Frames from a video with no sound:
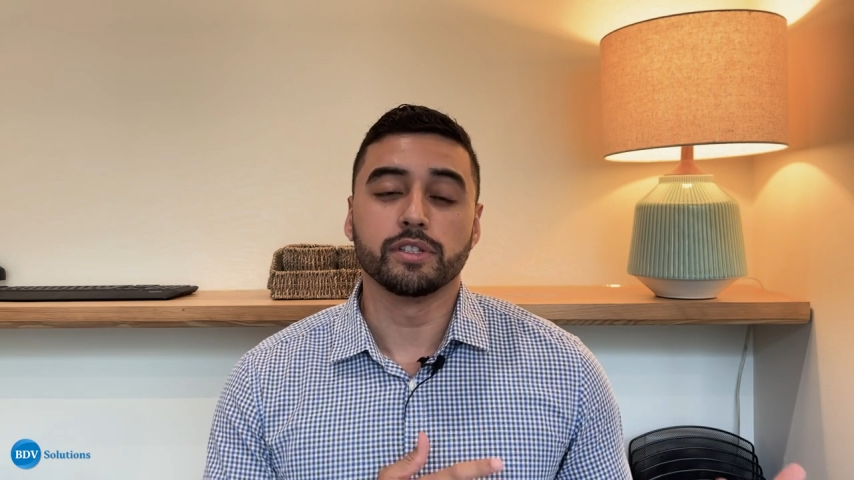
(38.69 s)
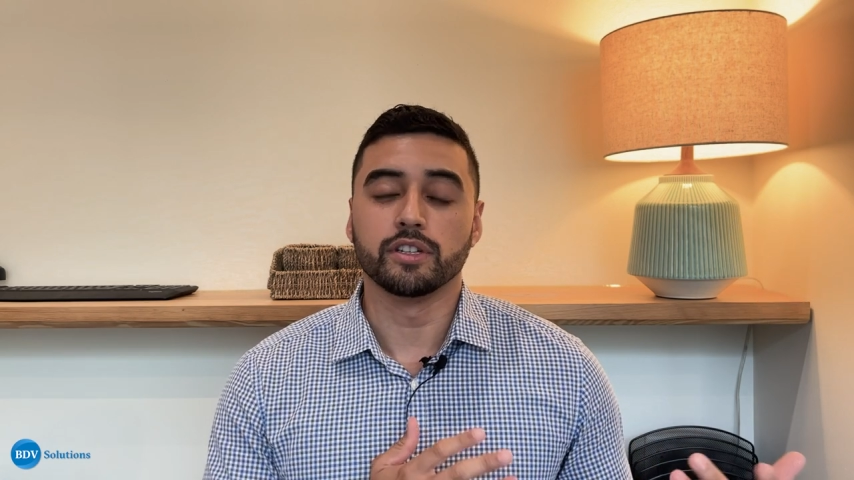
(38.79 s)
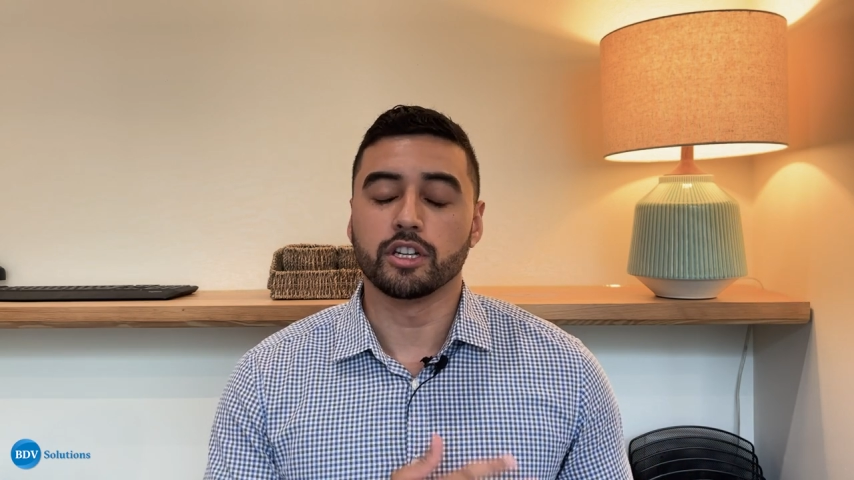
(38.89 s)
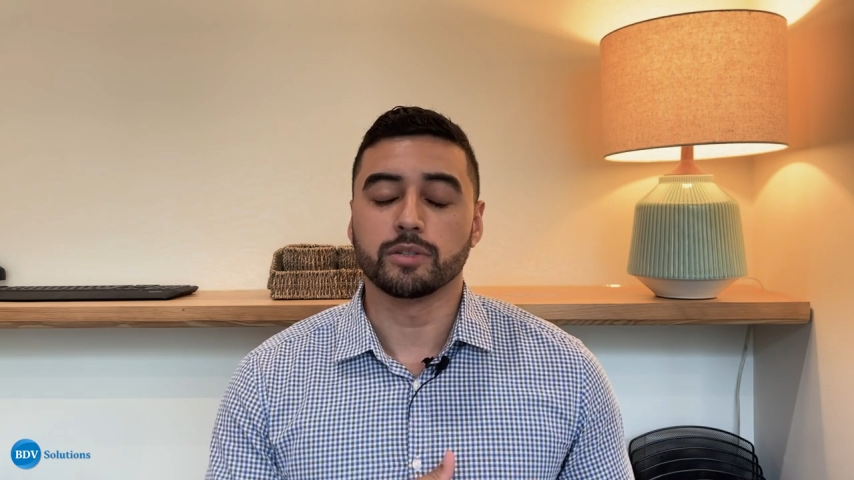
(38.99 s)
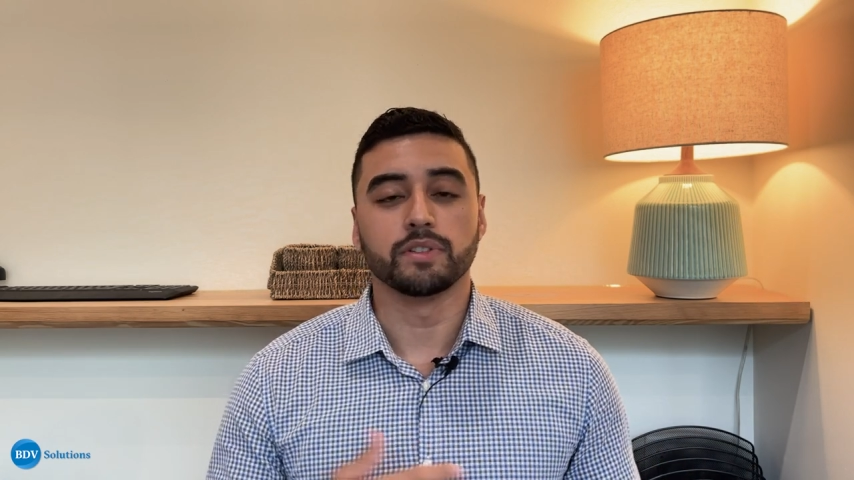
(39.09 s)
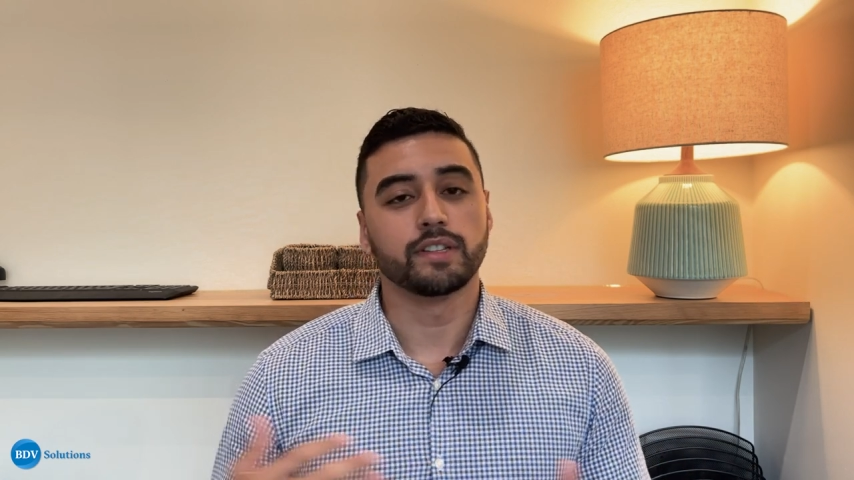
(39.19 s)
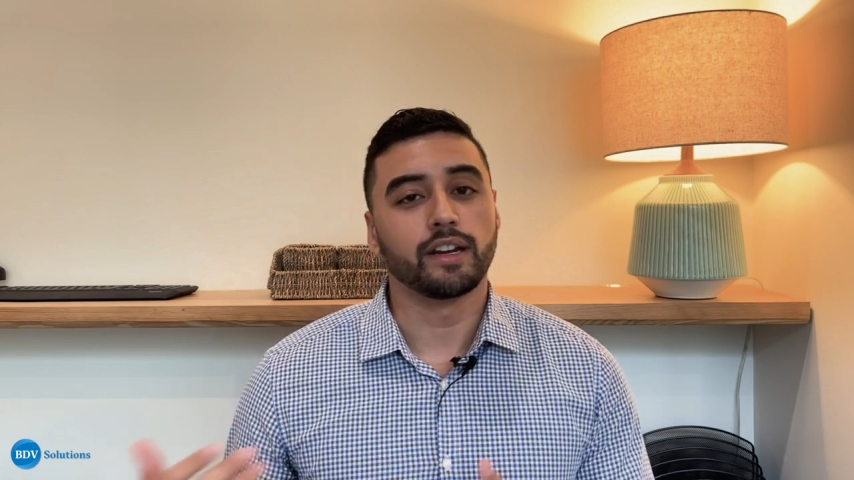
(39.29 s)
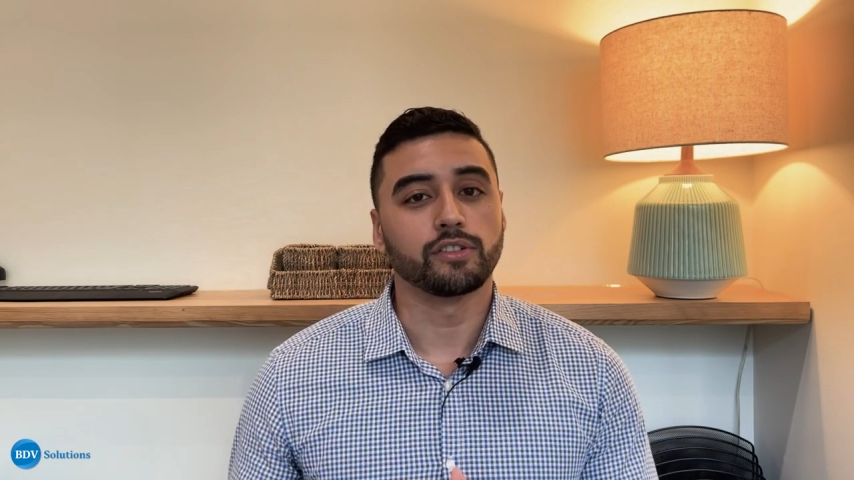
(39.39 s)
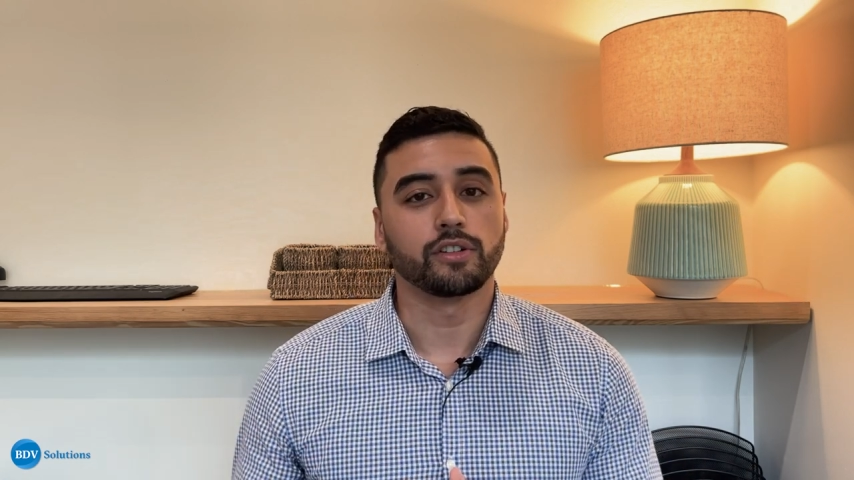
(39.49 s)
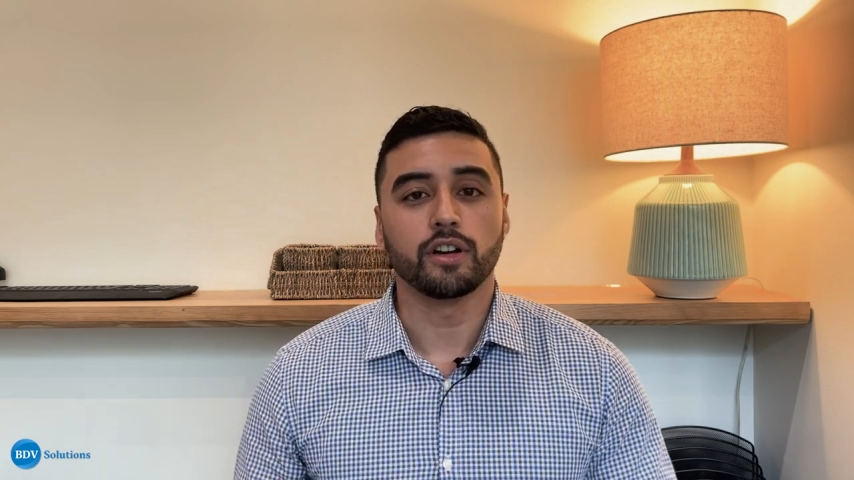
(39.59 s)
the adjustment of
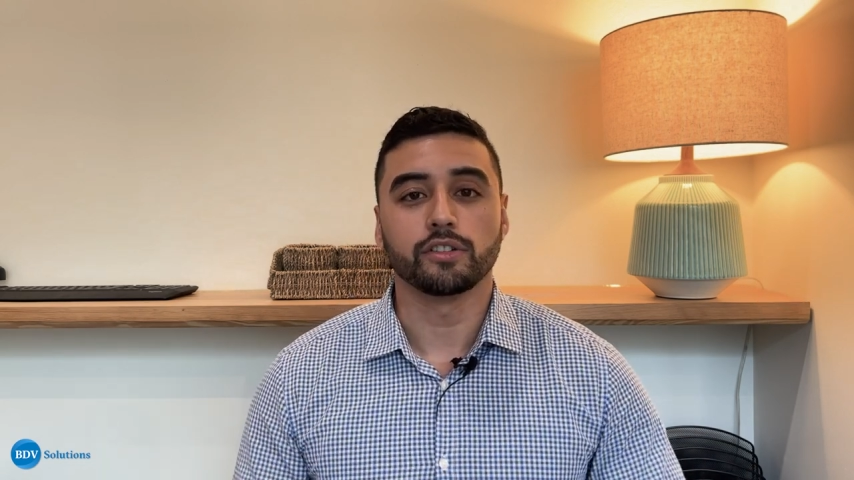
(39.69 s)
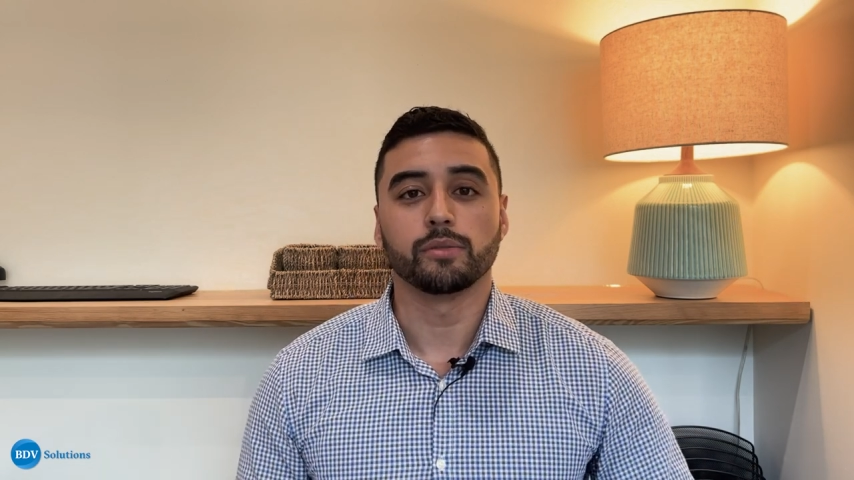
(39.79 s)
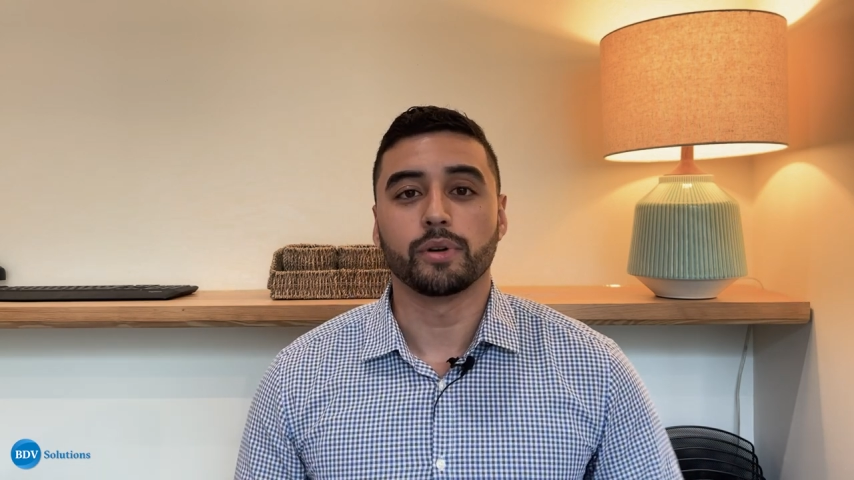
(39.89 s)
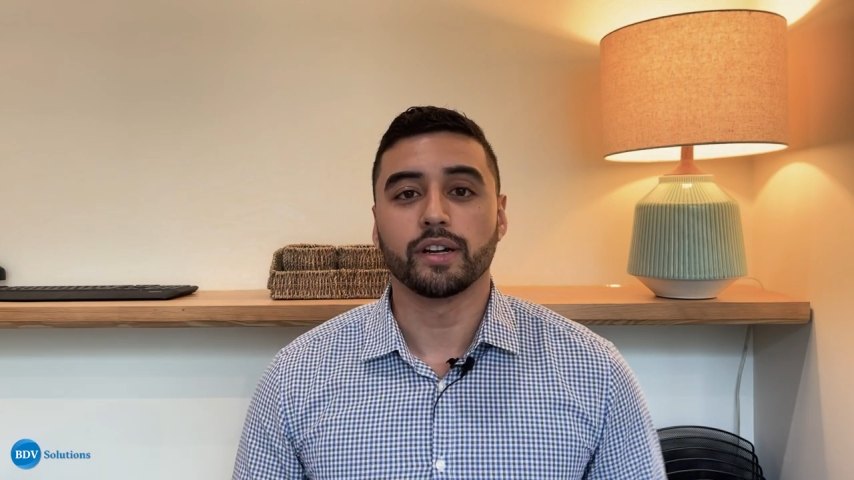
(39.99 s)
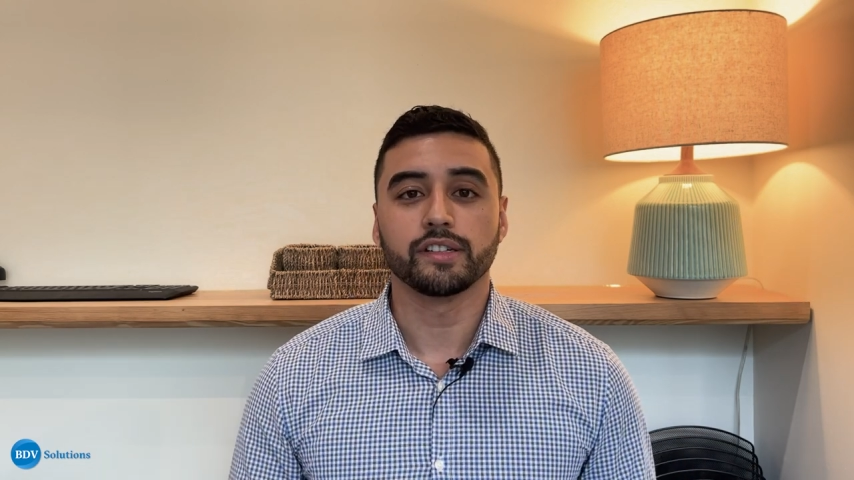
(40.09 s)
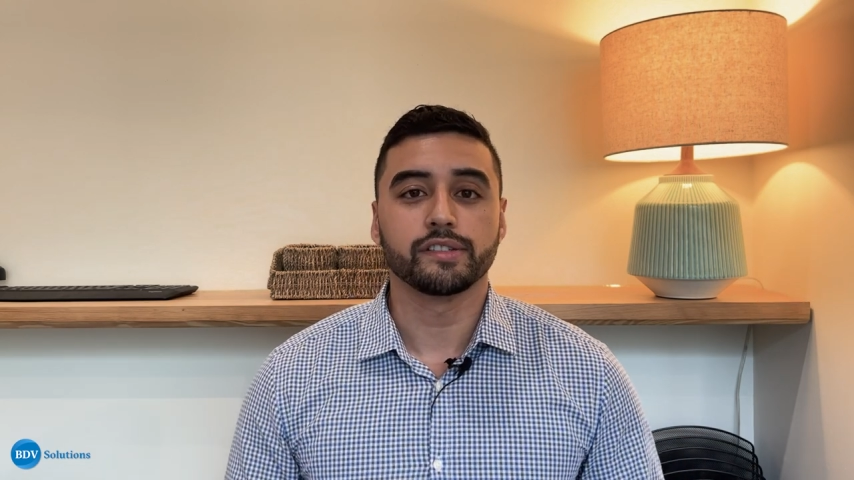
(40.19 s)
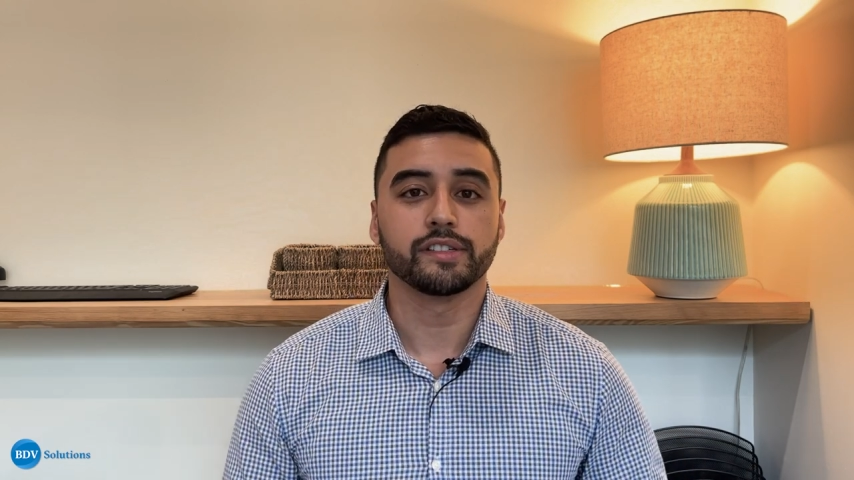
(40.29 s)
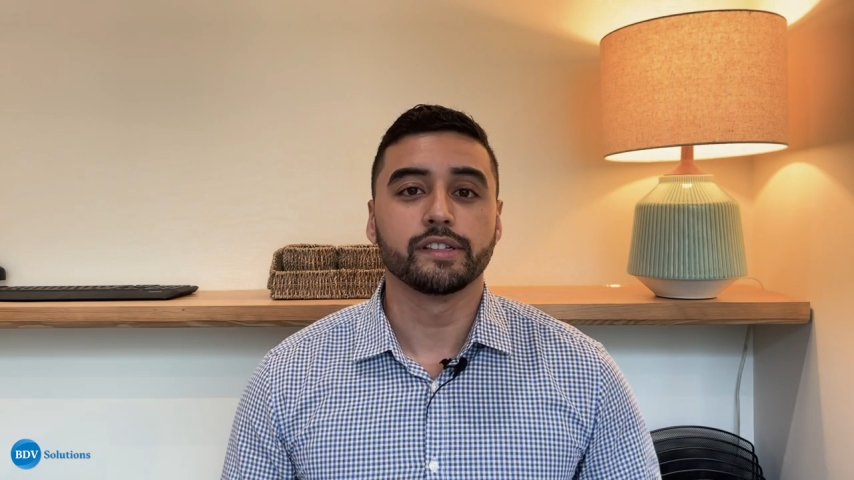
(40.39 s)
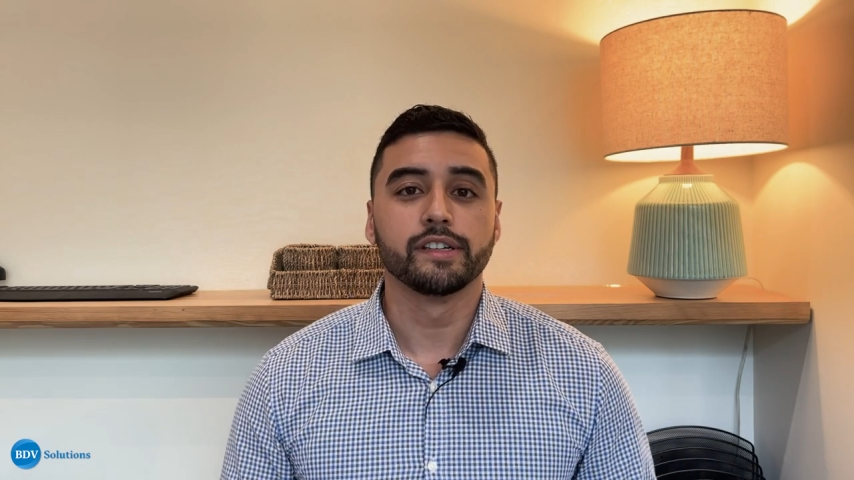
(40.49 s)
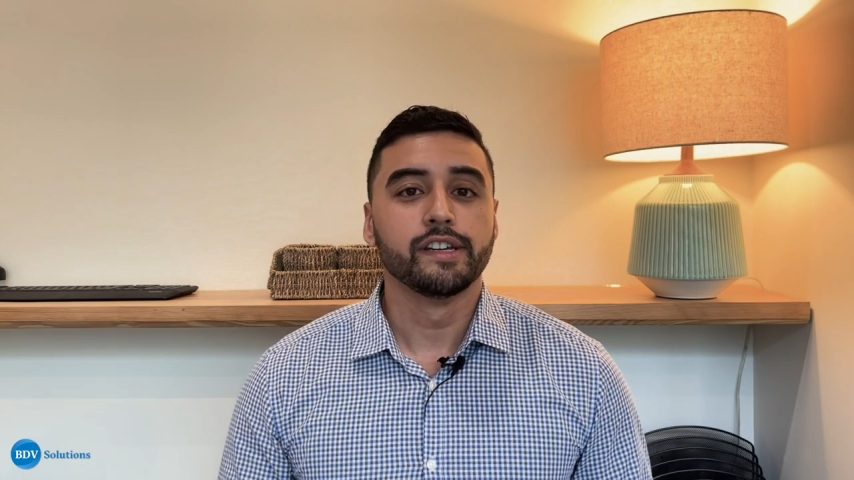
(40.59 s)
status or consular processing,